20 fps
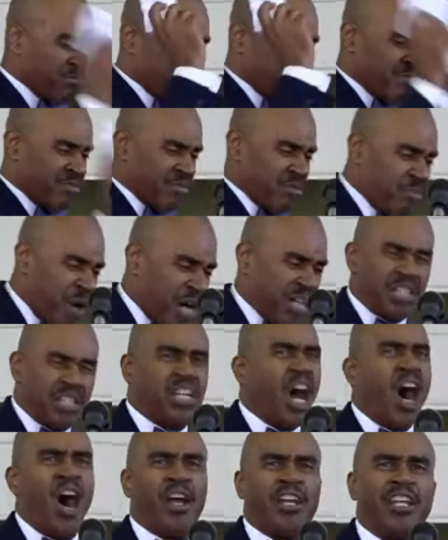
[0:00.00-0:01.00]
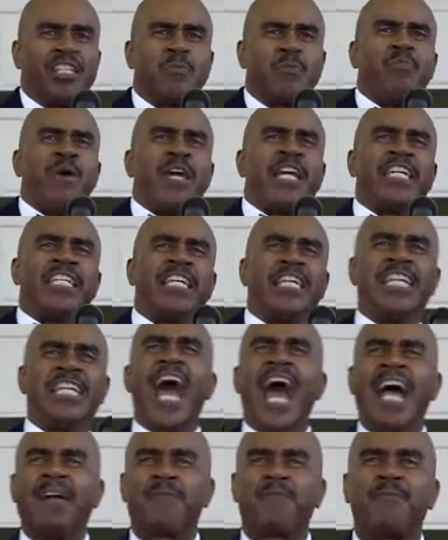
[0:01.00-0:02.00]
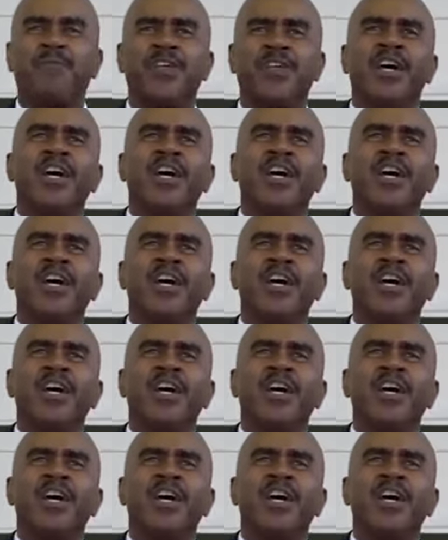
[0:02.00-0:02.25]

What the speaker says: But God is bigger than that.